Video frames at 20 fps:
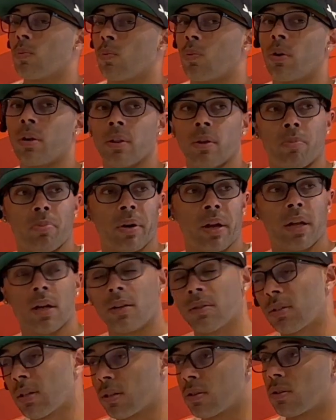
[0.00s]
one of the
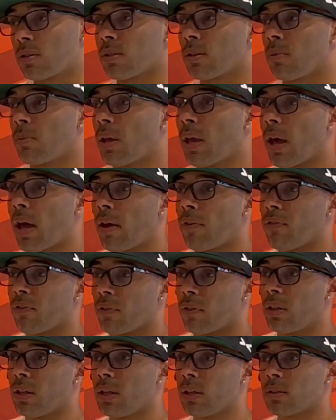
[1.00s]
breakout sessions that we had
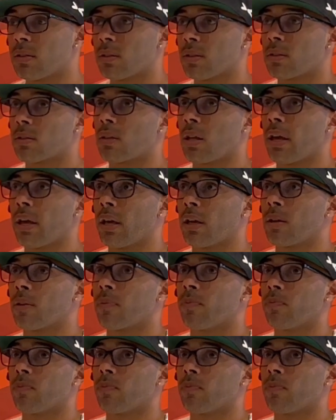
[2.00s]
for this is like